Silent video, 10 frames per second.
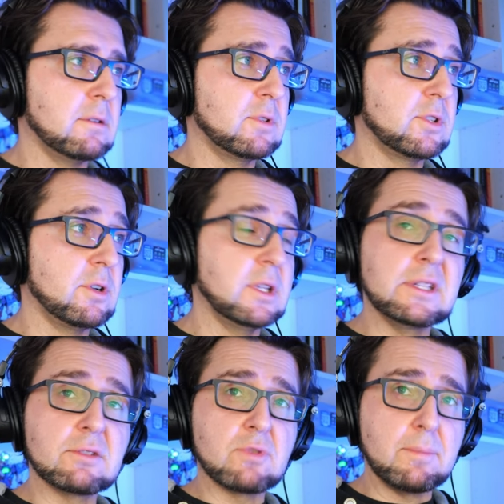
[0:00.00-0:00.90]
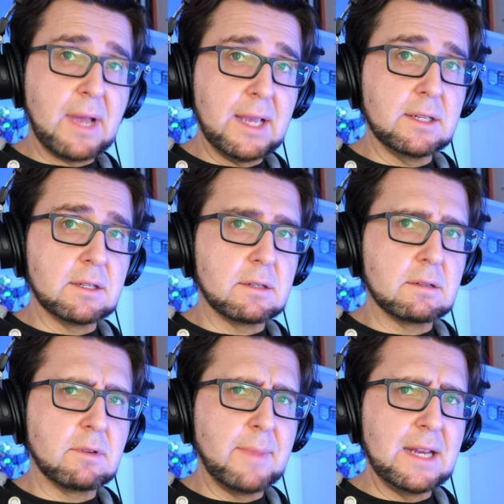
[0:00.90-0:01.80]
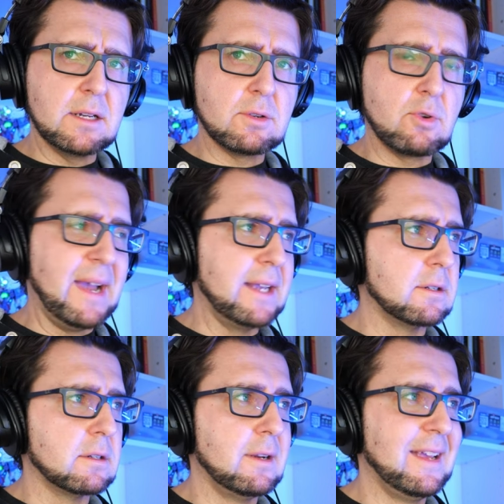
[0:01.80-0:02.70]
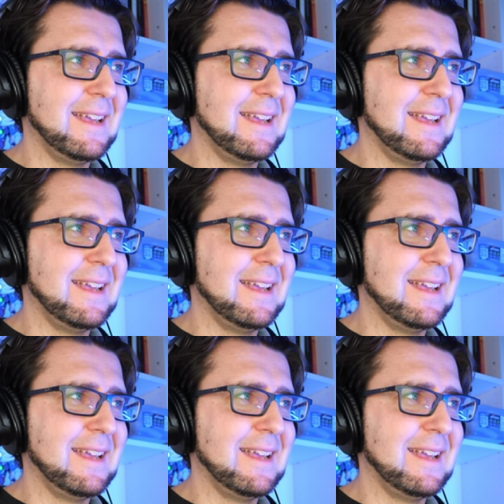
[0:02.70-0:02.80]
returning the reminder, remainder, reminder.